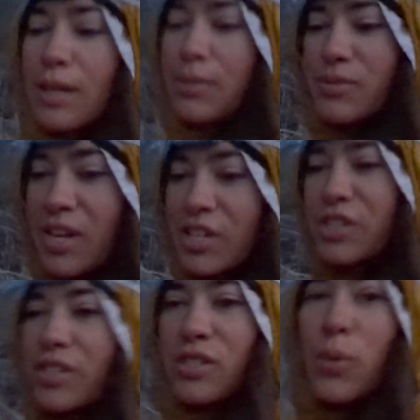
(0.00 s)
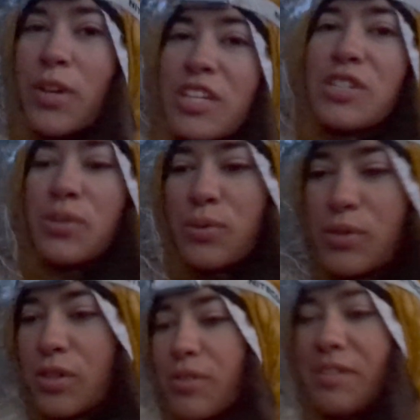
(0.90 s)
It was actually 22
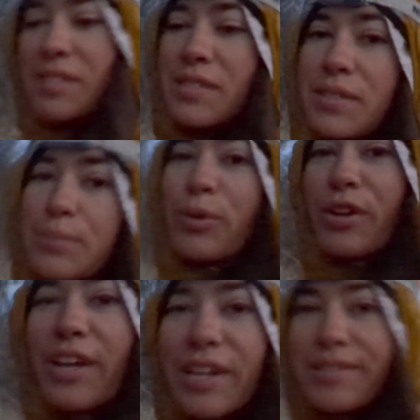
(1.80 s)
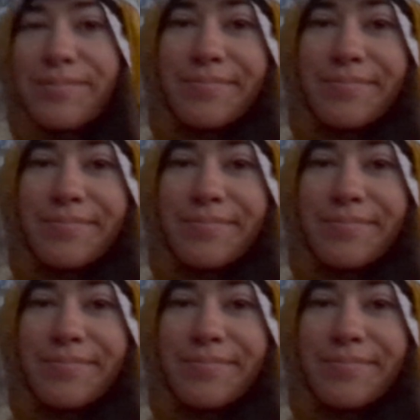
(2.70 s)
degrees this morning.